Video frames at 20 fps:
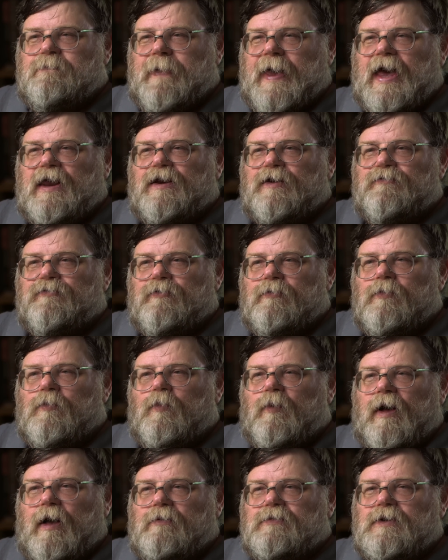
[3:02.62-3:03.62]
padded room
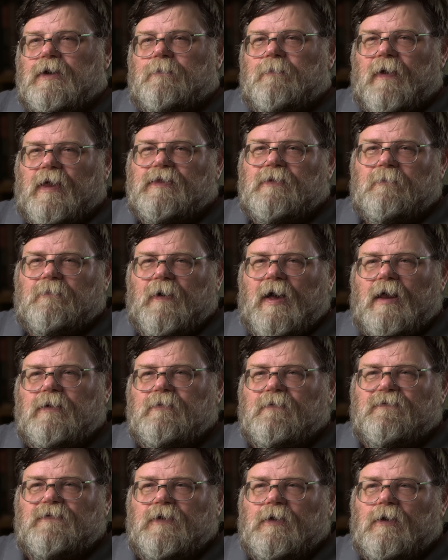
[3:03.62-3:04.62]
wound up on the
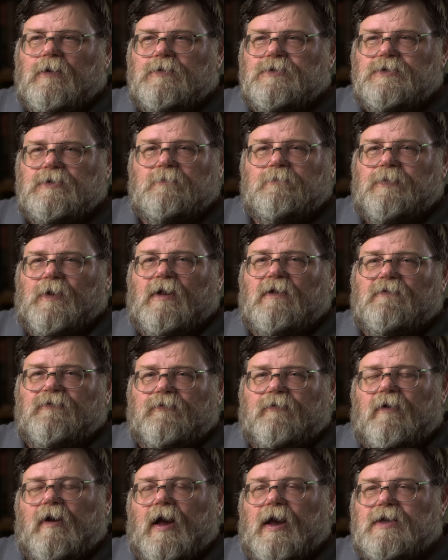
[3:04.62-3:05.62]
bottom of the ocean,
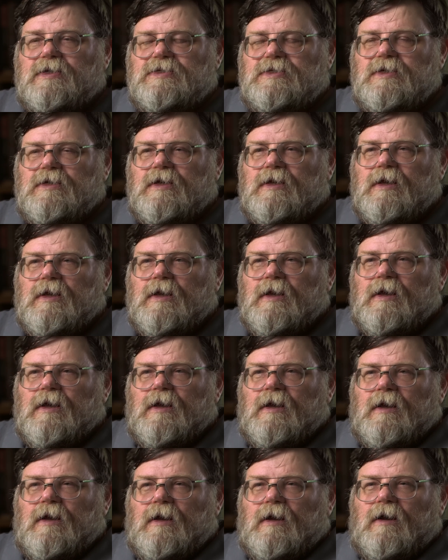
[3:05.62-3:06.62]
pulverized.
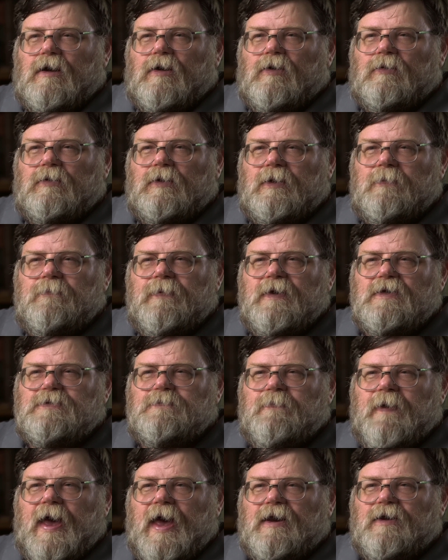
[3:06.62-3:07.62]
Olympic's
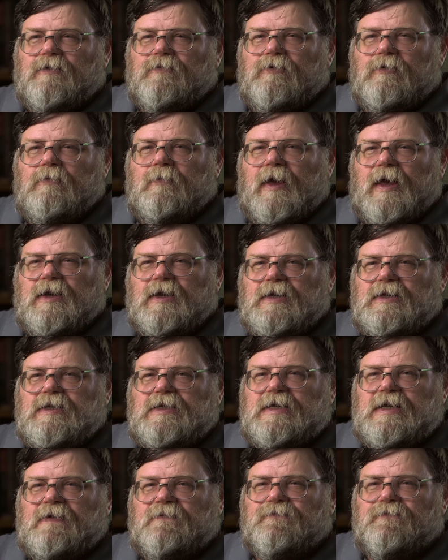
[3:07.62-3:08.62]
padded room had a
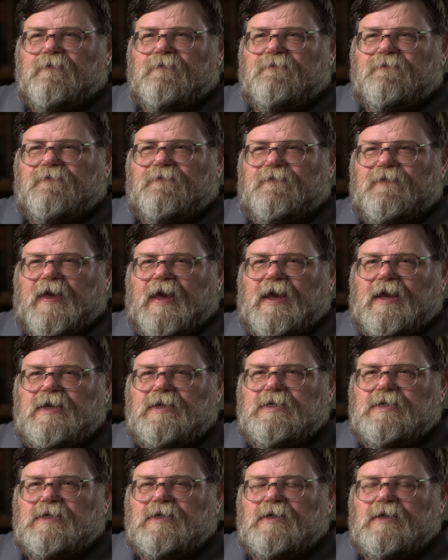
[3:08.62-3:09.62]
different
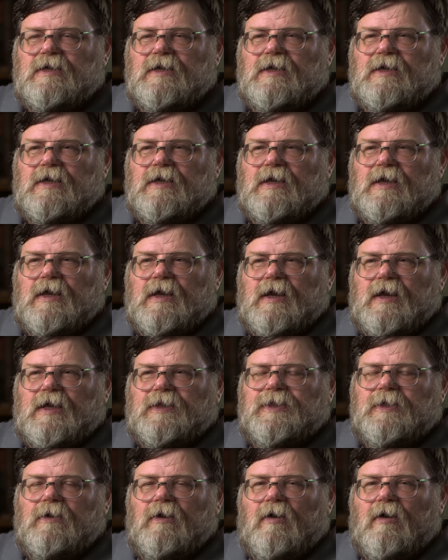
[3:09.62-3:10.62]
fate.
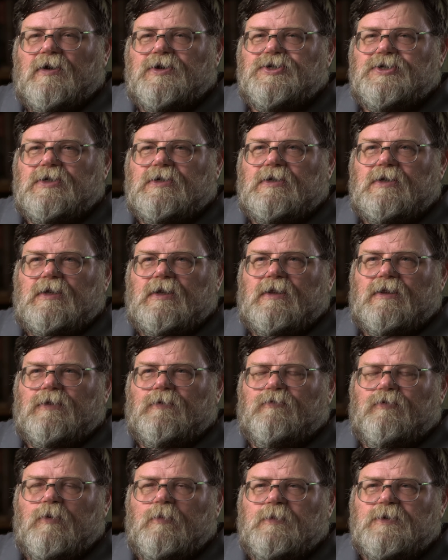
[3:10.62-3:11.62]
At the auction, the
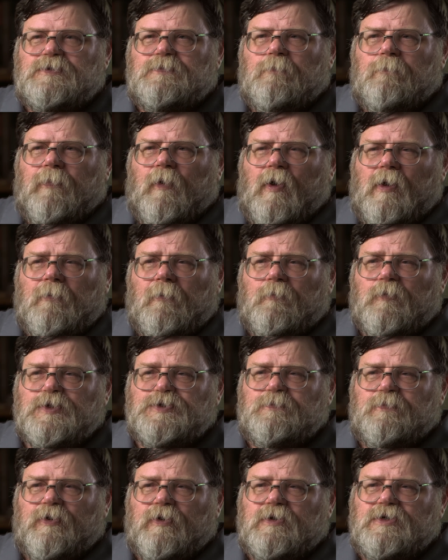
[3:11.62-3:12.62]
room
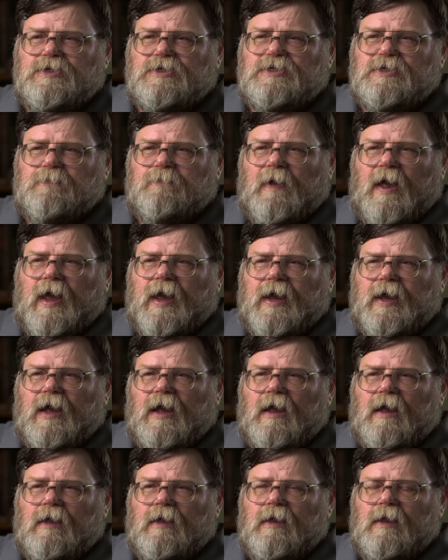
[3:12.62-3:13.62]
was purchased by
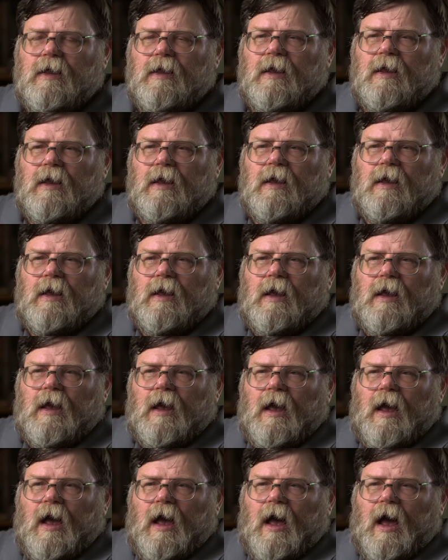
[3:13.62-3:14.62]

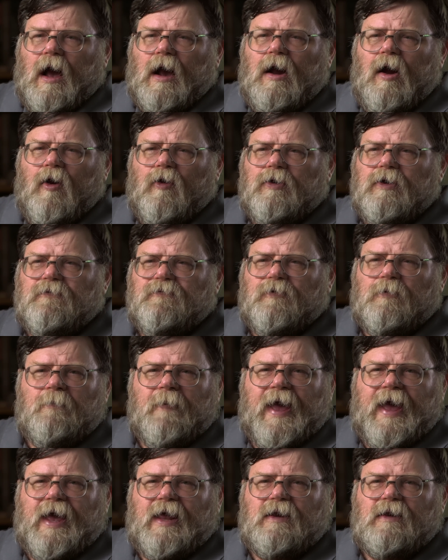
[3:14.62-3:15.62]
a carnival
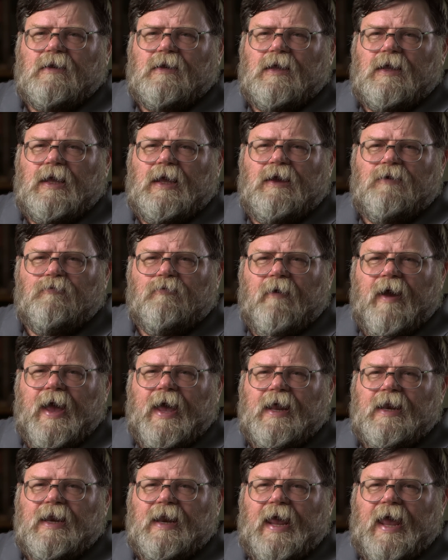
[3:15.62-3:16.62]
man. He
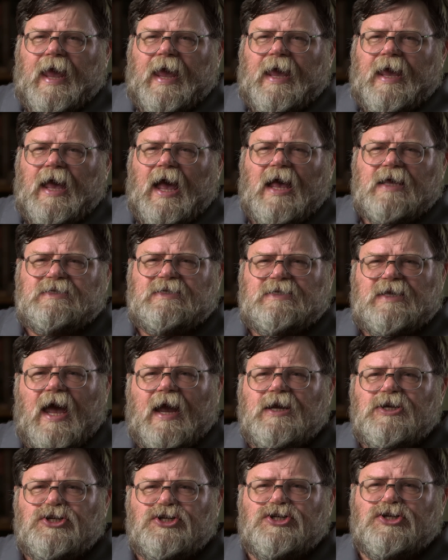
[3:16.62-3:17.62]
ran a
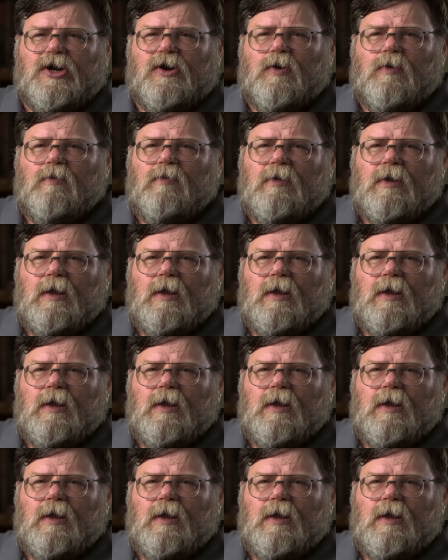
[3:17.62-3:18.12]
sideshow.